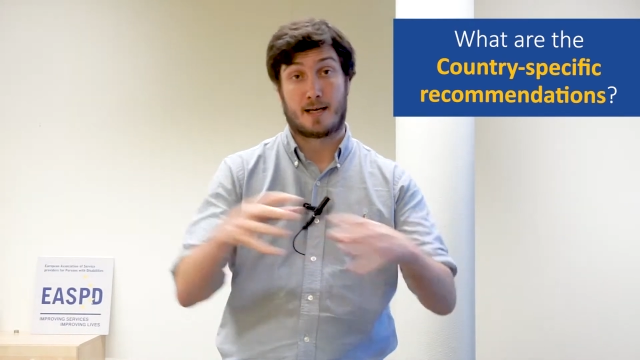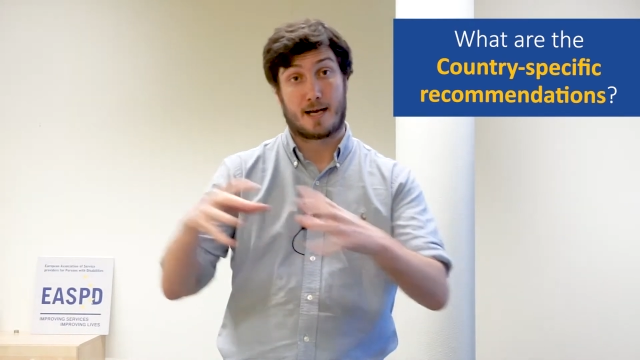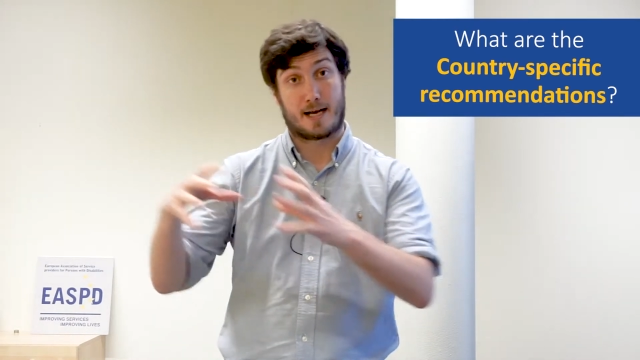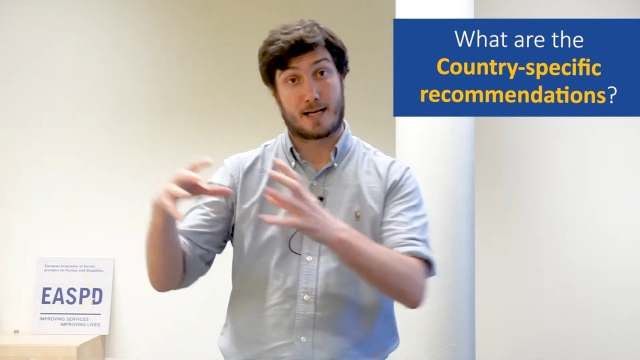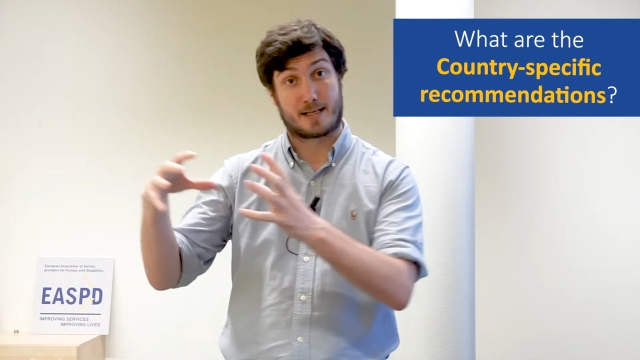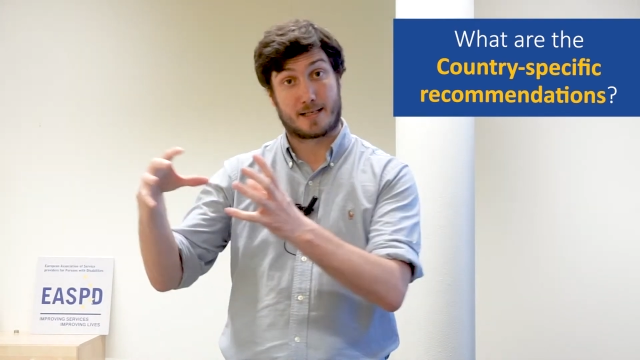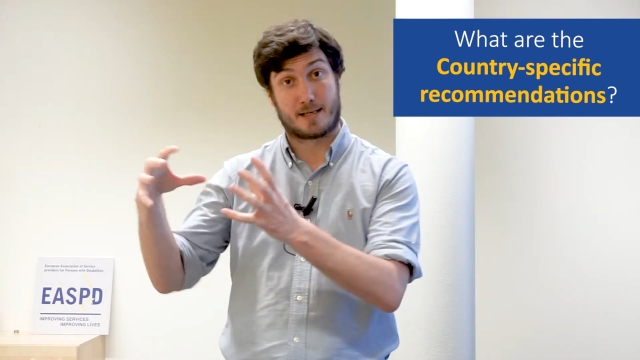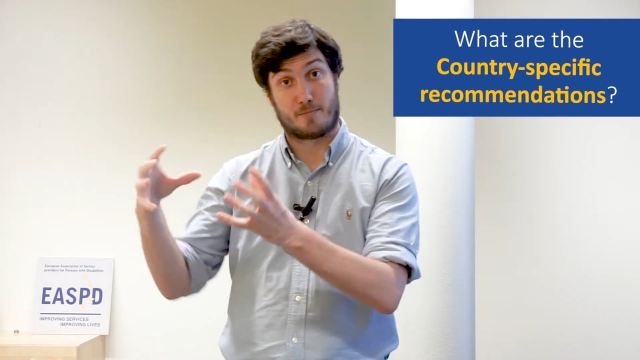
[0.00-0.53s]

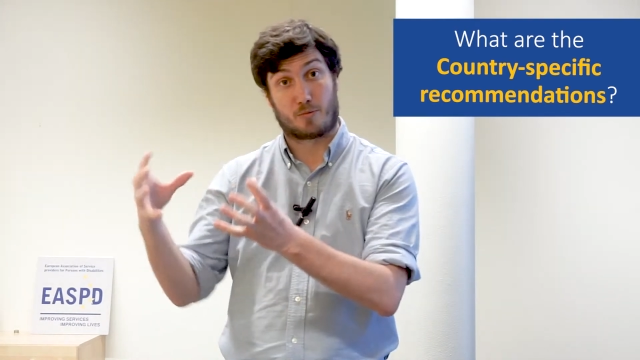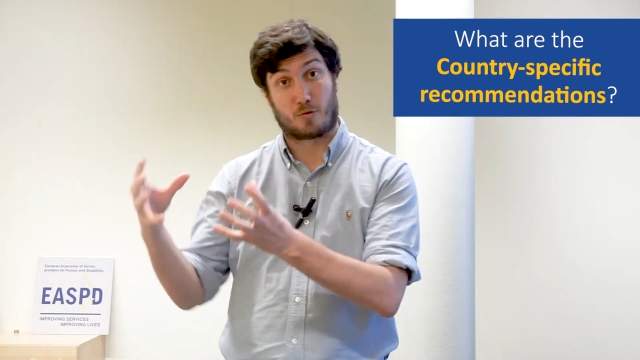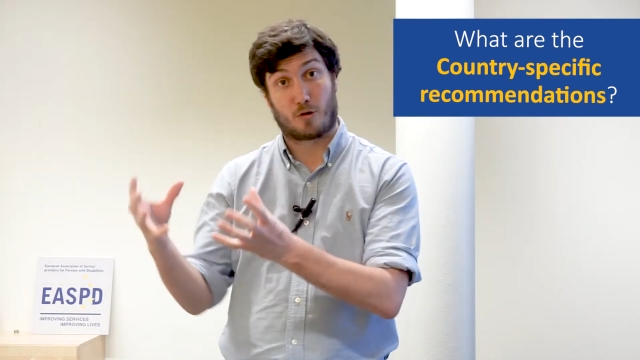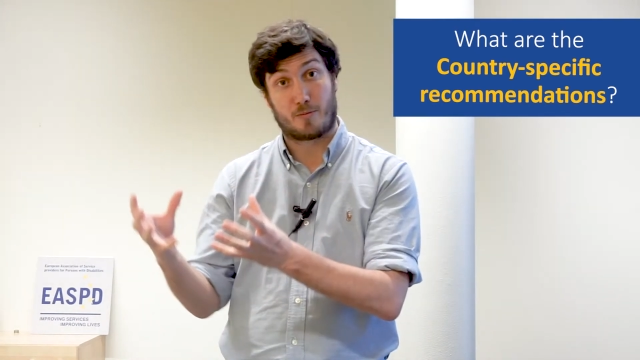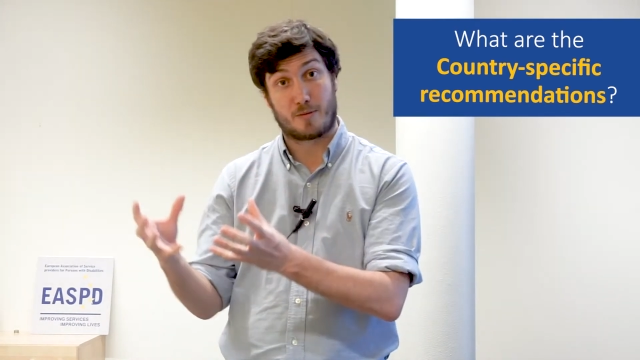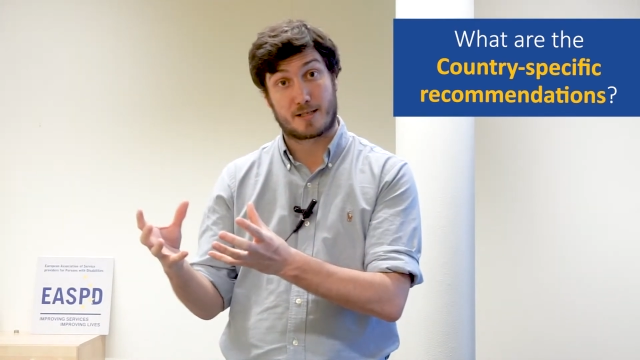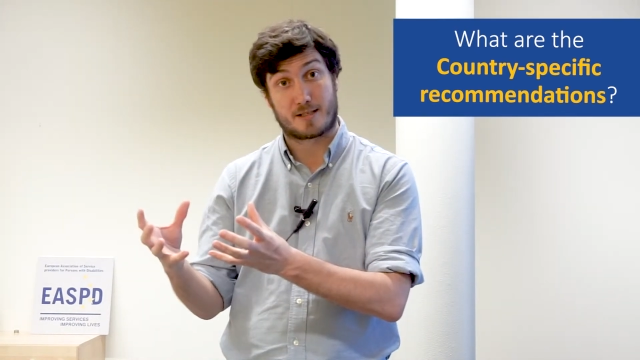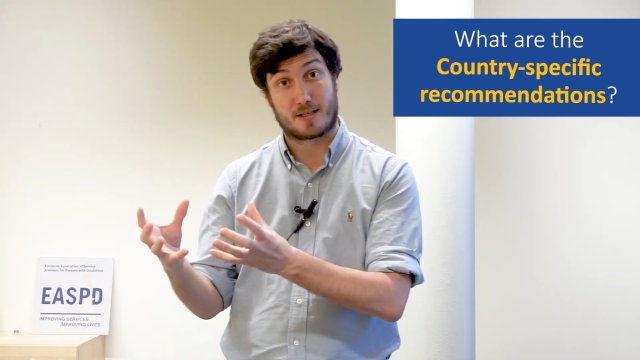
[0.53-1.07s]
and
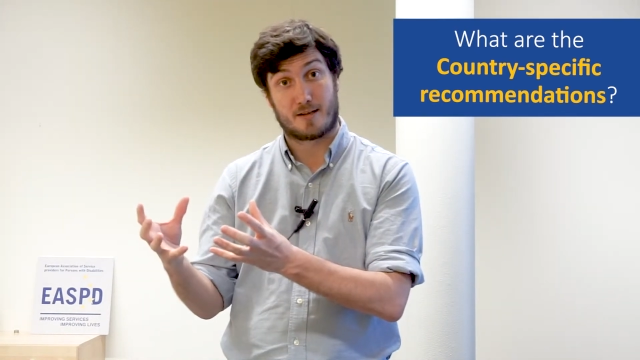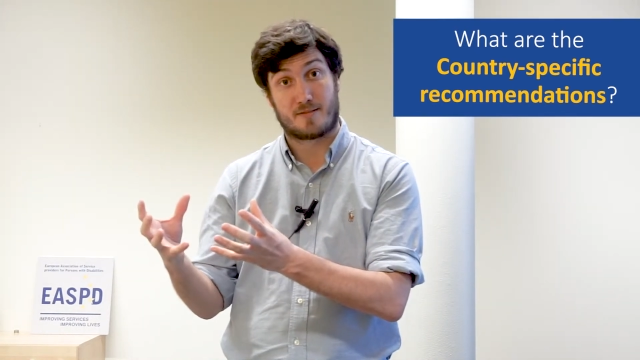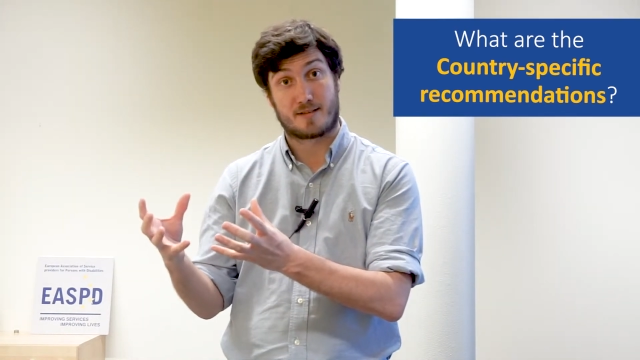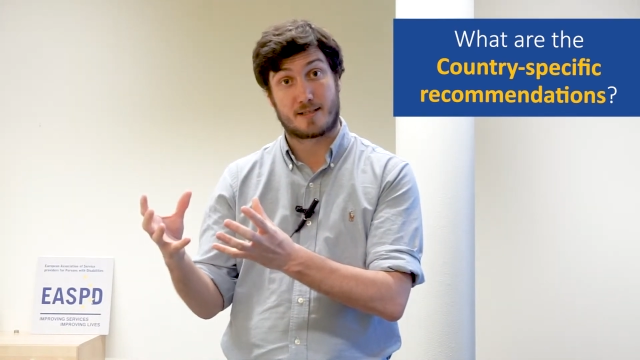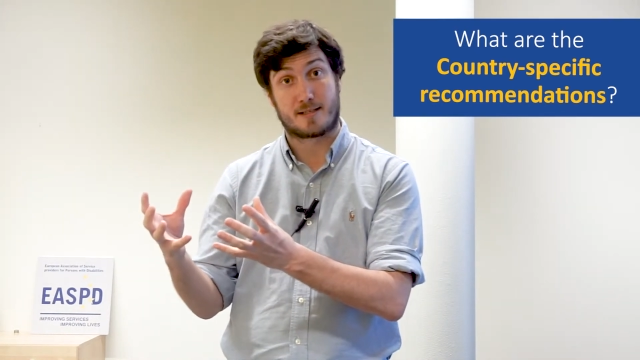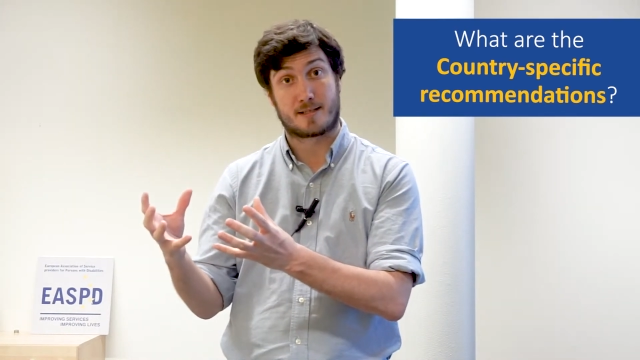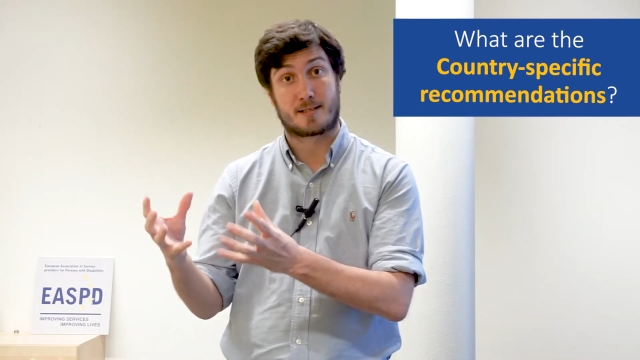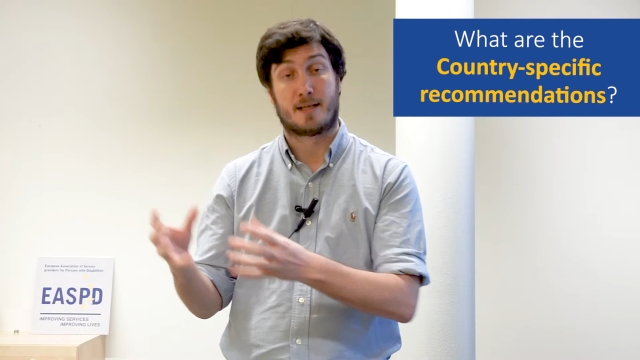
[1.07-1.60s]
employment
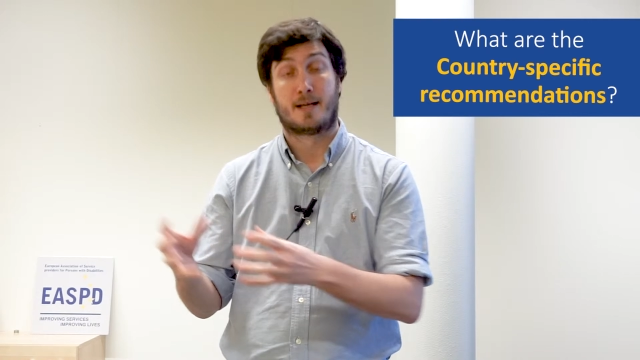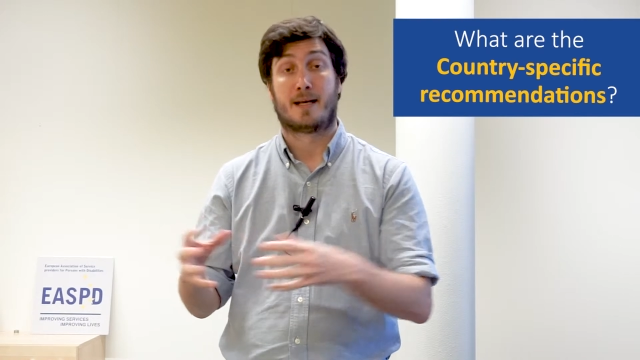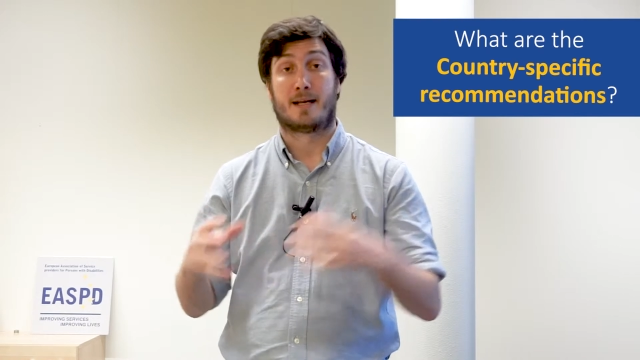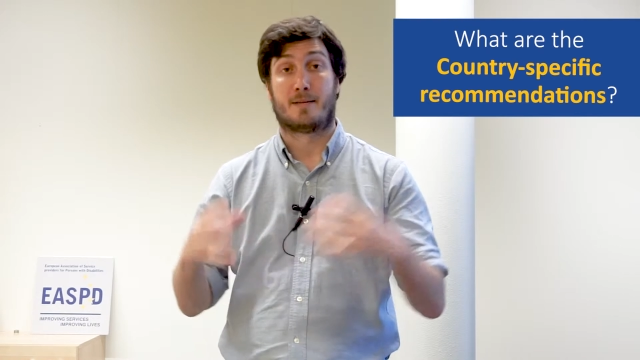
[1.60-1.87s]
services,